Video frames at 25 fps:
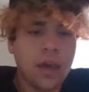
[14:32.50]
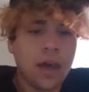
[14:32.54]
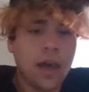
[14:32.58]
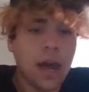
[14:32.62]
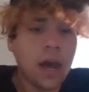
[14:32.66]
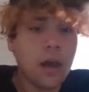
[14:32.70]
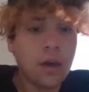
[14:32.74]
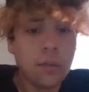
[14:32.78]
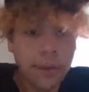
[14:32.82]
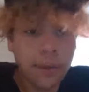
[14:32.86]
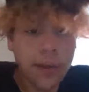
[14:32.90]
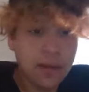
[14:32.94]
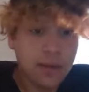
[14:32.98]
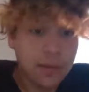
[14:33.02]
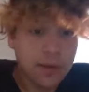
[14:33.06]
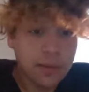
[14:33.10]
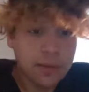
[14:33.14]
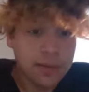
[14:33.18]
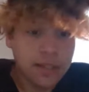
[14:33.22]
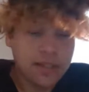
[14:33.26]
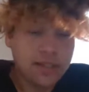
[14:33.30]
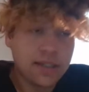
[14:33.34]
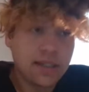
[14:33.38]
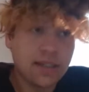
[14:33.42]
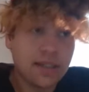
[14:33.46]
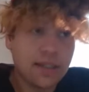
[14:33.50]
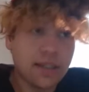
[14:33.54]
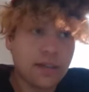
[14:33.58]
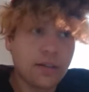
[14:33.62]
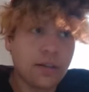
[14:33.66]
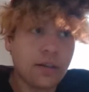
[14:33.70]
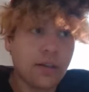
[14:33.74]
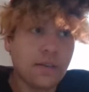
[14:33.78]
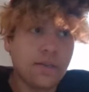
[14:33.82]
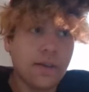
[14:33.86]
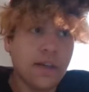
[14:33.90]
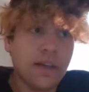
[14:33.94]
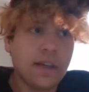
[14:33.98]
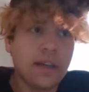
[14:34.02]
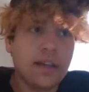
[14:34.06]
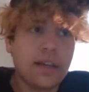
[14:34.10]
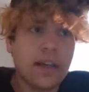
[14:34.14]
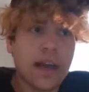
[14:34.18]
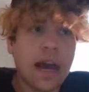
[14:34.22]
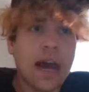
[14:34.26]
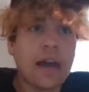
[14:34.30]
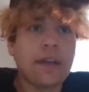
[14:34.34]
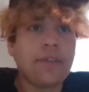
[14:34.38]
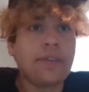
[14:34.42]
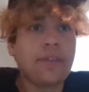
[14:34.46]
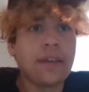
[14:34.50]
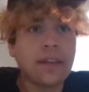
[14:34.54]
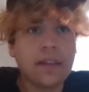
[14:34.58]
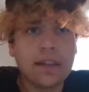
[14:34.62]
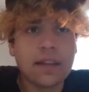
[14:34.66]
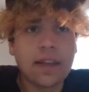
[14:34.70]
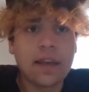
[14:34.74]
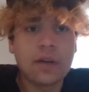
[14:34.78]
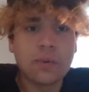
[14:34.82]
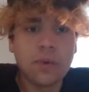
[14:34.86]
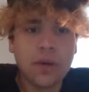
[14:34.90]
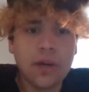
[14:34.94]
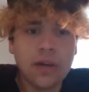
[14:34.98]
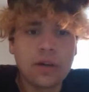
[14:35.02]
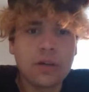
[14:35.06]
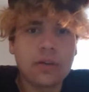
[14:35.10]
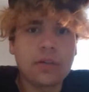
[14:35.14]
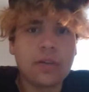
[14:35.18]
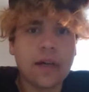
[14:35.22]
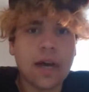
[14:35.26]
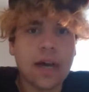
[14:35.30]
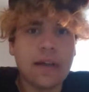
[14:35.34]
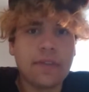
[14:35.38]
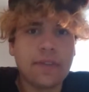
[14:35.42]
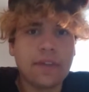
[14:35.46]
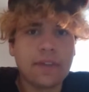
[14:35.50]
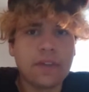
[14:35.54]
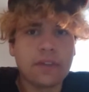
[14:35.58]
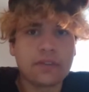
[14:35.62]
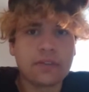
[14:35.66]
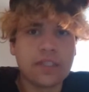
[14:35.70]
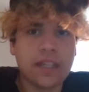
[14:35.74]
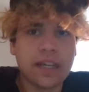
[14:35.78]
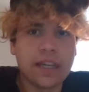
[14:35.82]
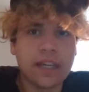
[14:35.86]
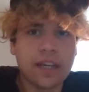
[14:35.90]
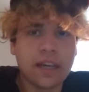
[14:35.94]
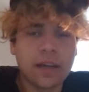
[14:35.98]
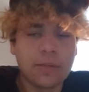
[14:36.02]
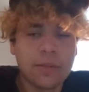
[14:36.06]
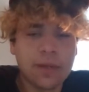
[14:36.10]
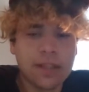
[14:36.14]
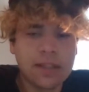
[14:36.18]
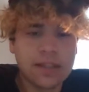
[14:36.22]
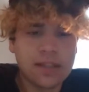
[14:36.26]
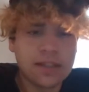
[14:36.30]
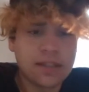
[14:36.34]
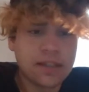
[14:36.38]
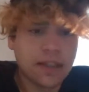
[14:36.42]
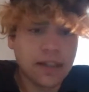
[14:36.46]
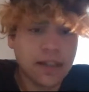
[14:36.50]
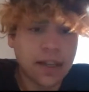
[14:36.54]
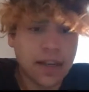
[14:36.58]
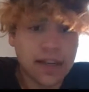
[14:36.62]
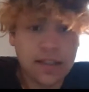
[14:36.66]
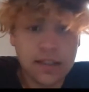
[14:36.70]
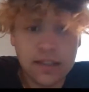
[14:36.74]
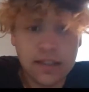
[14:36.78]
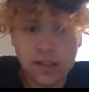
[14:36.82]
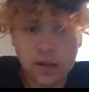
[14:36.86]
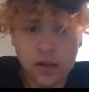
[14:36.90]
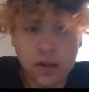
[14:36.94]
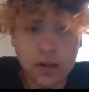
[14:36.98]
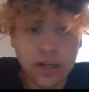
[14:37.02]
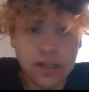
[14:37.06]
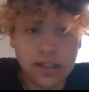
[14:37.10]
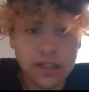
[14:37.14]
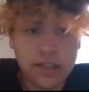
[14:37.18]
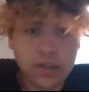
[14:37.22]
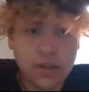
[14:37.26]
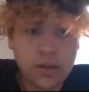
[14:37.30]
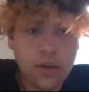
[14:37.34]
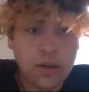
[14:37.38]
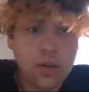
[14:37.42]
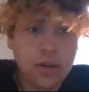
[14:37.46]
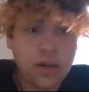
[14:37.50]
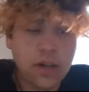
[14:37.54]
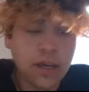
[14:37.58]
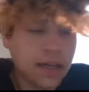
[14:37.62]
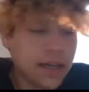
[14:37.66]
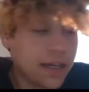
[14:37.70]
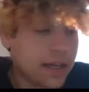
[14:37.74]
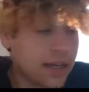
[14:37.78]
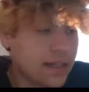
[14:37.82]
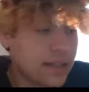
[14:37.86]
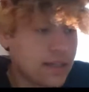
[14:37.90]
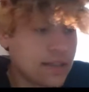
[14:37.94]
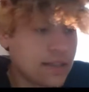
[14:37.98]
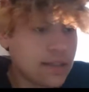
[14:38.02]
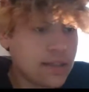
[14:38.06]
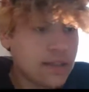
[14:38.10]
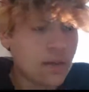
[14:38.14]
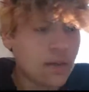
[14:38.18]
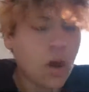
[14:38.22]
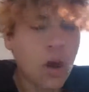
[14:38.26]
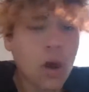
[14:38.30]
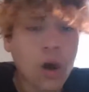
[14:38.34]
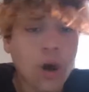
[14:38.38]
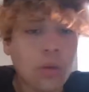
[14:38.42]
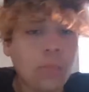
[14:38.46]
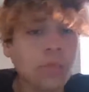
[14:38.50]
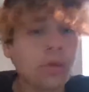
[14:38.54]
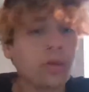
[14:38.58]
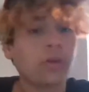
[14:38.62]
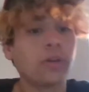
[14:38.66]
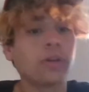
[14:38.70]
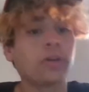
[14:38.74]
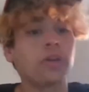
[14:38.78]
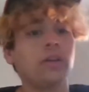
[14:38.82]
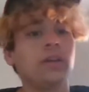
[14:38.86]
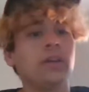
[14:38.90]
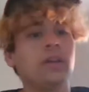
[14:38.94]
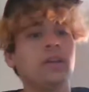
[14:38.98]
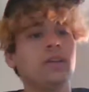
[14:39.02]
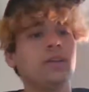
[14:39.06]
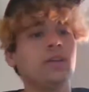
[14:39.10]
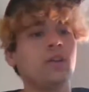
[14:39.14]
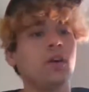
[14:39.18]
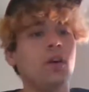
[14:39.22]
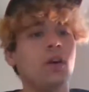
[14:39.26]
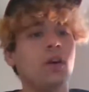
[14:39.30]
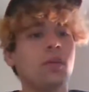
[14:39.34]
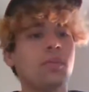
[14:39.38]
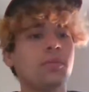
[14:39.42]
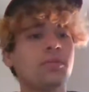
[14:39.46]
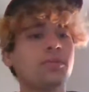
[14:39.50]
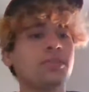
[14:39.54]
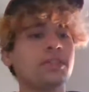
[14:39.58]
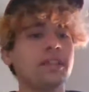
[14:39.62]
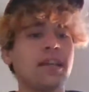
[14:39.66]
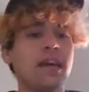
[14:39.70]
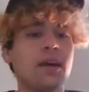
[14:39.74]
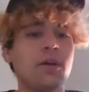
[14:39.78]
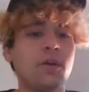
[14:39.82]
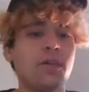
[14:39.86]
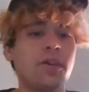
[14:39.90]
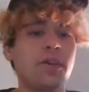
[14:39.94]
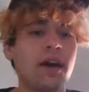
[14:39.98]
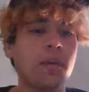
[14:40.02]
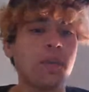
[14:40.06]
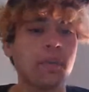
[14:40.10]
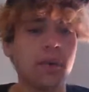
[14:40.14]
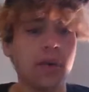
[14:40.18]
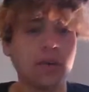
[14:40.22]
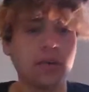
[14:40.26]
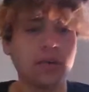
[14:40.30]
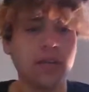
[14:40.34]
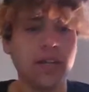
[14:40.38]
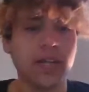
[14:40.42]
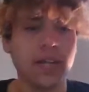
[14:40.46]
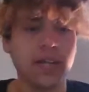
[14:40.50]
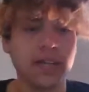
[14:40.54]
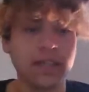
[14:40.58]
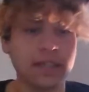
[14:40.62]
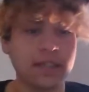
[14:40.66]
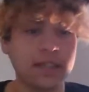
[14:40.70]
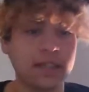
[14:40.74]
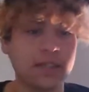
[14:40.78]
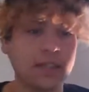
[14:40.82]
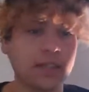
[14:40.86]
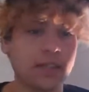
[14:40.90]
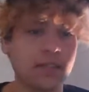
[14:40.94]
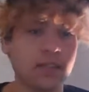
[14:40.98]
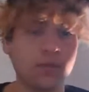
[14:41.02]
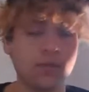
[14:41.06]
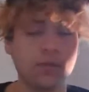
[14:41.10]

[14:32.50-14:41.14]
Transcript: I hope Alabama's sitting there undefeated. I think they will. I think they'll take care of business against Arkansas, against Auburn. Auburn's now without Bo Nix.